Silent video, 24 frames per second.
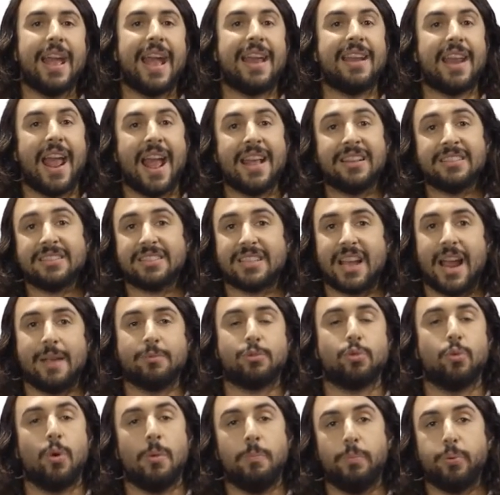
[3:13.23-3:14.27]
and
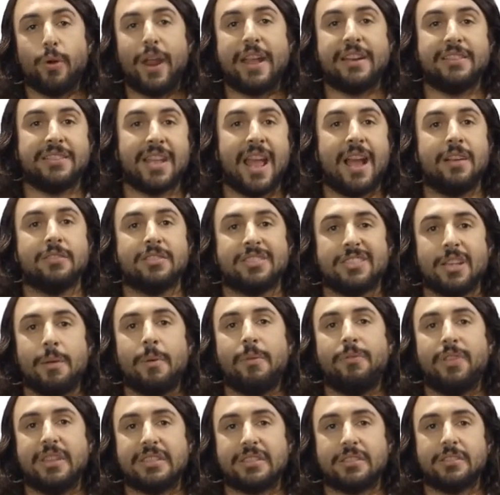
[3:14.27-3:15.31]
enzymes will break down
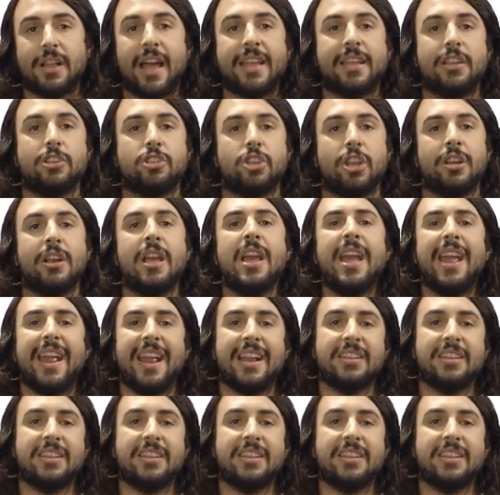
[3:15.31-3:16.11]
some of this glycogen